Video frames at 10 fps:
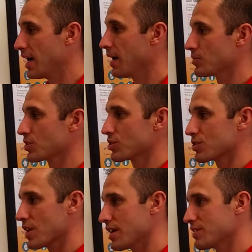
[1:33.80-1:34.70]
So
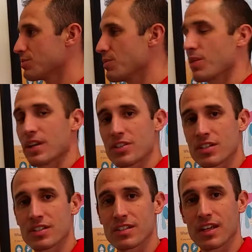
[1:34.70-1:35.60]
stress we want to
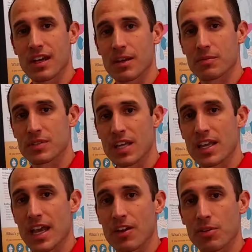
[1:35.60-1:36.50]
just
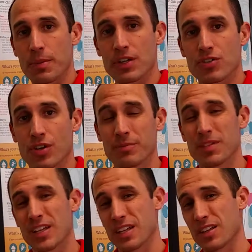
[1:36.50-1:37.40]
take out of the picture.
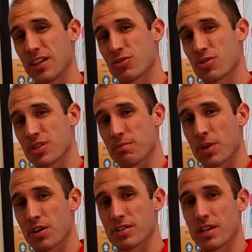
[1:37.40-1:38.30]
Now the interesting
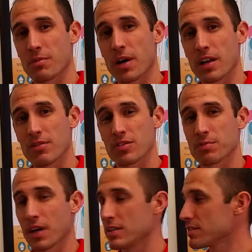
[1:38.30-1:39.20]
part is that the body
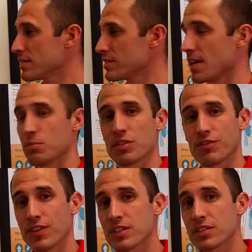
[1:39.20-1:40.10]
responds the same to
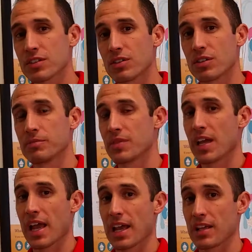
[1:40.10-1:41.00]
physical
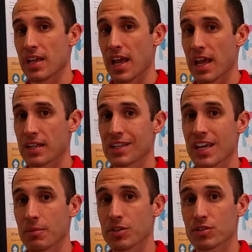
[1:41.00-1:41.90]
and
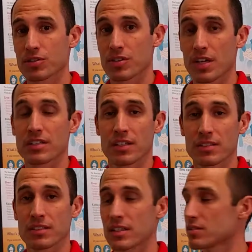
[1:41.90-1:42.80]
chemical stress as
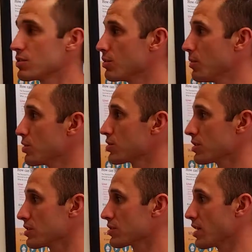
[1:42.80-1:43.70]
it does to
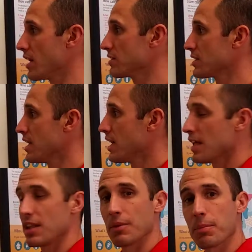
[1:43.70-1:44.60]
emotional stress.
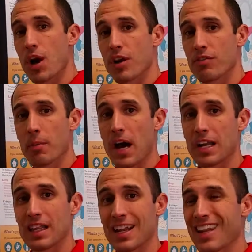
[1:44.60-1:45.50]
The part of the
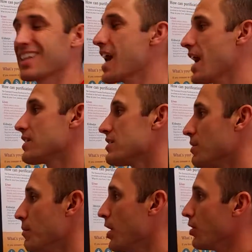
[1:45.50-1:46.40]
body that it attacks
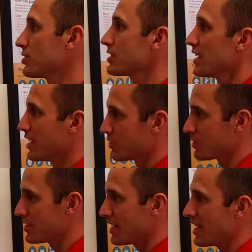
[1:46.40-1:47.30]
the most, as
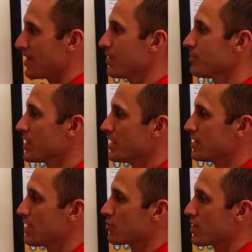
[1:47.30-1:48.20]
we see here,
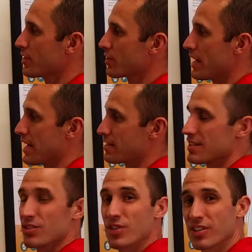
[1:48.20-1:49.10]
is the adrenal
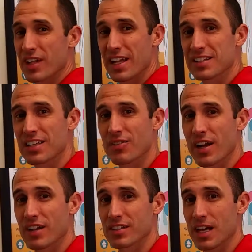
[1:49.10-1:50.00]
glands. The adrenal glands sit
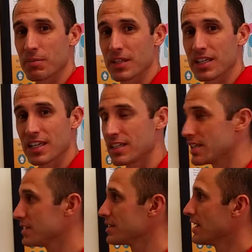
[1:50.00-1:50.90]
right on top of the
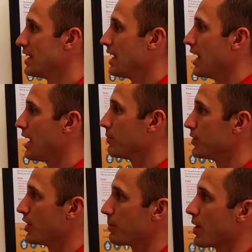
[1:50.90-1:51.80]
kidneys.
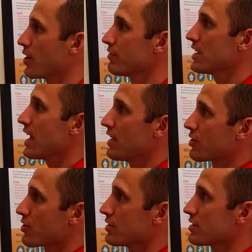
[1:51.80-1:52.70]
They're part of the
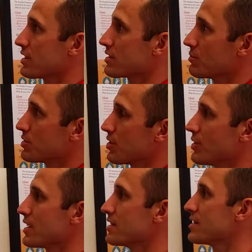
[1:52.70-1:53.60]
endocrine system, so
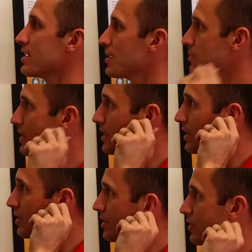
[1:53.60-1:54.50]
we can see up into
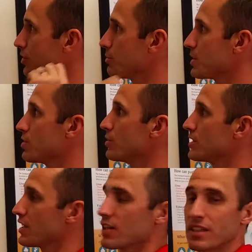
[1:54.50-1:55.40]
here, the
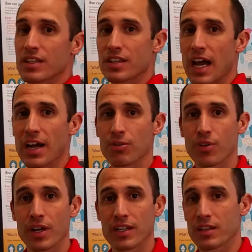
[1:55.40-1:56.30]
pituitary and the
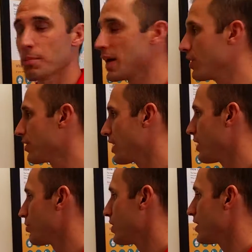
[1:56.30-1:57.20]
thyroid and the
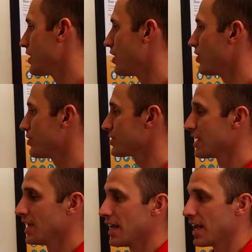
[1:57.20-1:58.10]
parathyroid and all those,
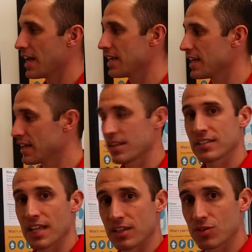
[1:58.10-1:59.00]
and the
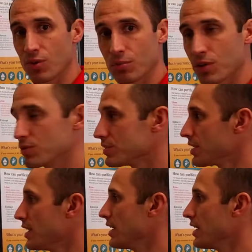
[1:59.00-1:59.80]
sex hormones,